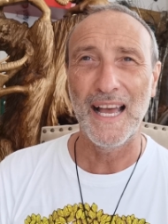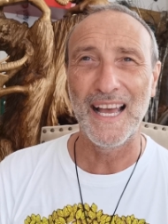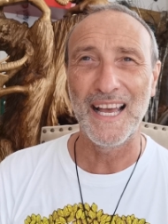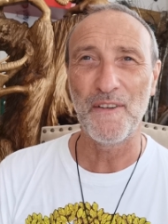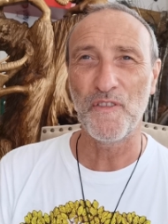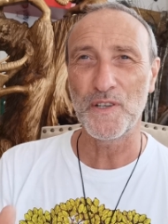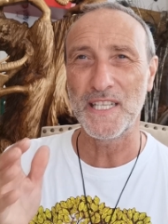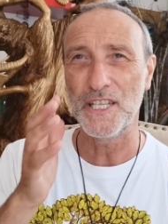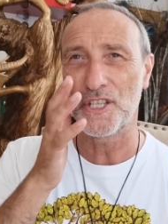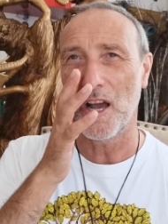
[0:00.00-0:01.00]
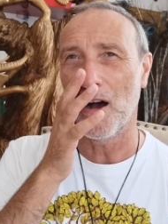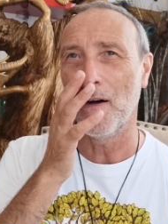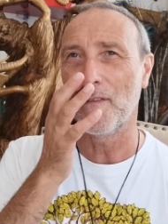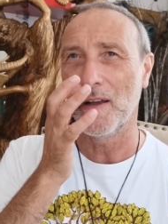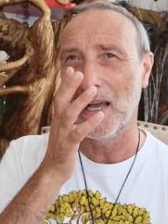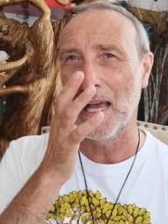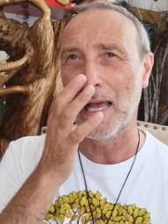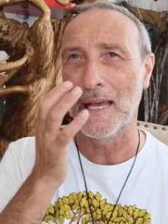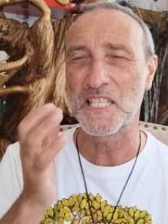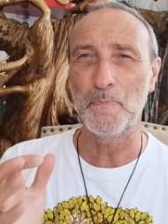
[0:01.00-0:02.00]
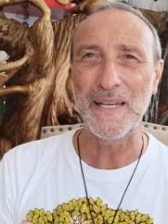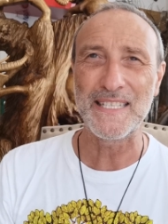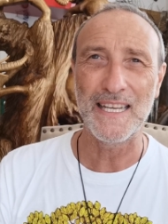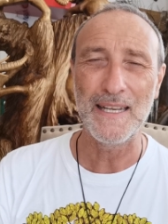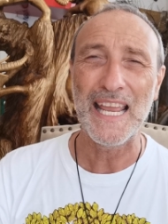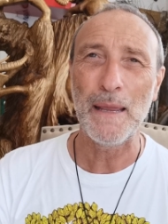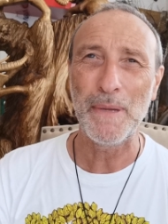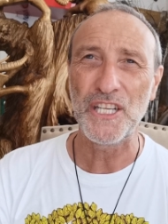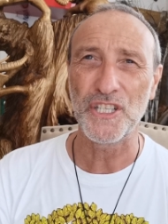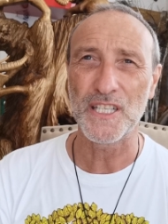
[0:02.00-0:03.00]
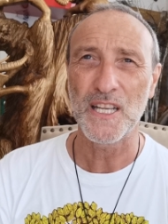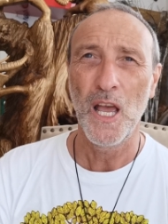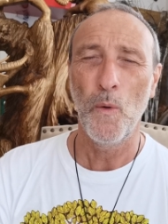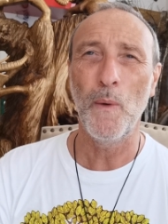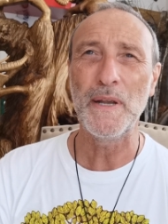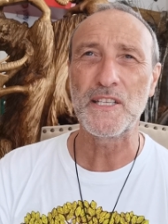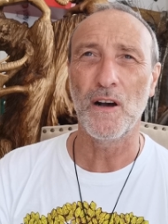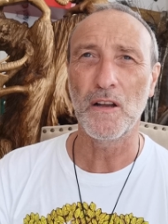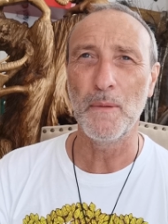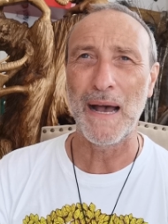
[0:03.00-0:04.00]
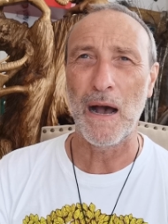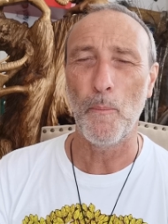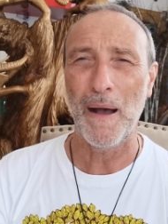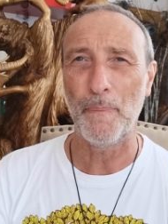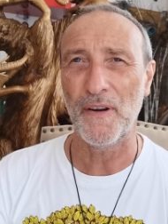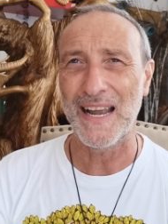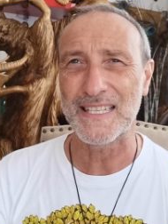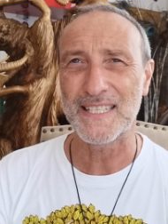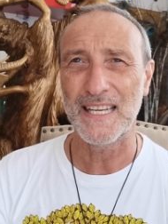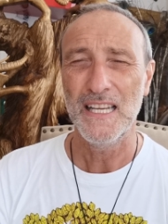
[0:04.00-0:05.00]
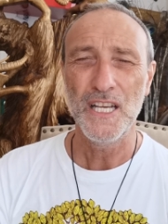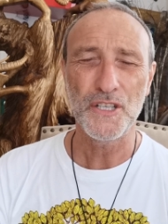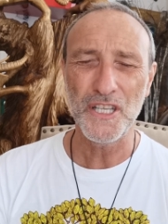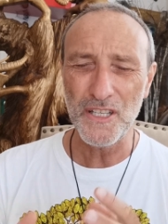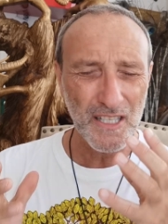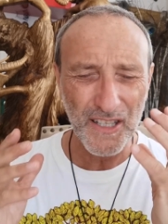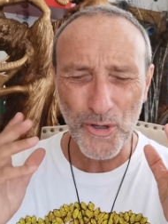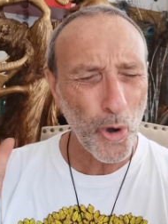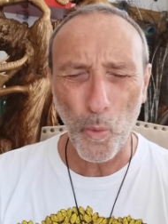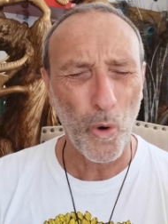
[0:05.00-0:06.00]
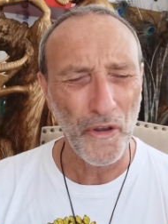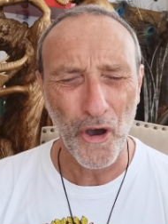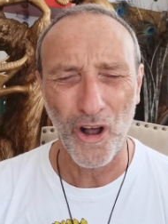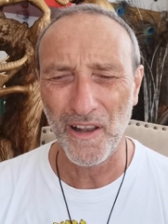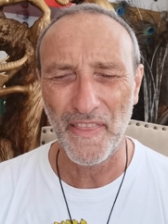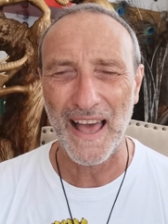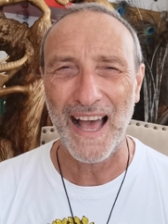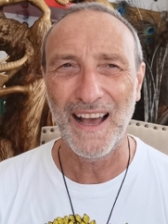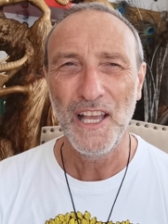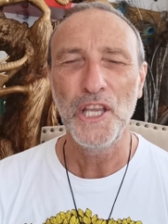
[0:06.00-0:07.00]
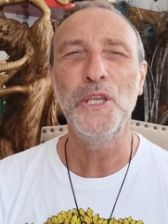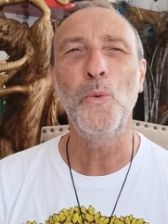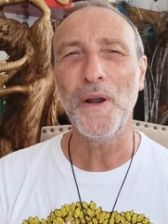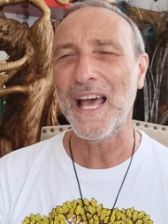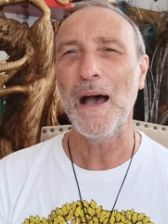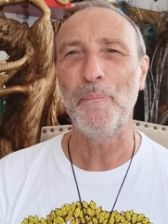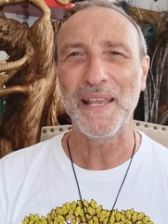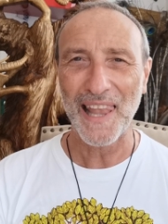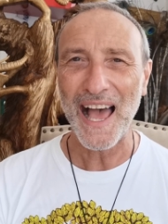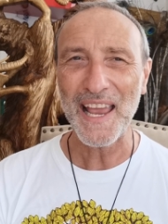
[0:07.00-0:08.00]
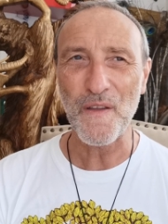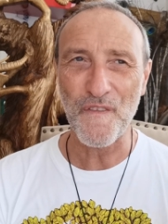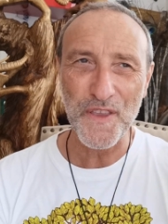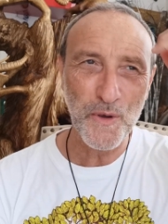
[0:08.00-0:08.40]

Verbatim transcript: uh, footage of uh, spitting images when we talk about paparazzi. So you, you don't want all of that. You want a happy life.